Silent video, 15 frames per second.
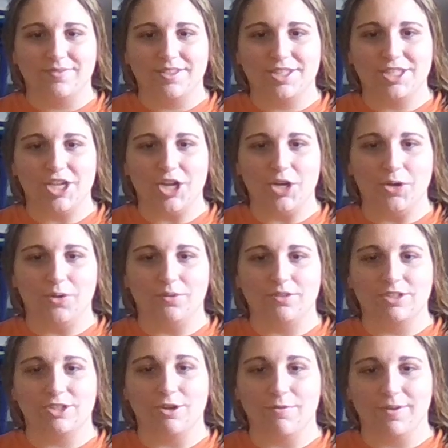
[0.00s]
So
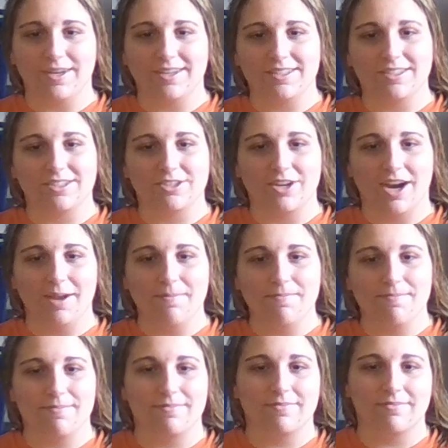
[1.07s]
don't forget to subscribe.
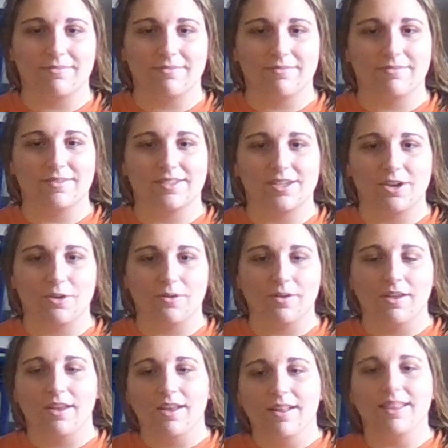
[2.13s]
So
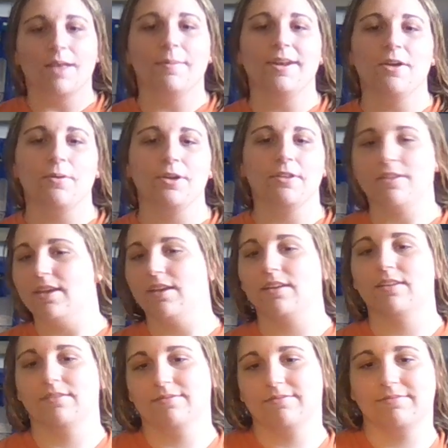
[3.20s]
let me know what you think.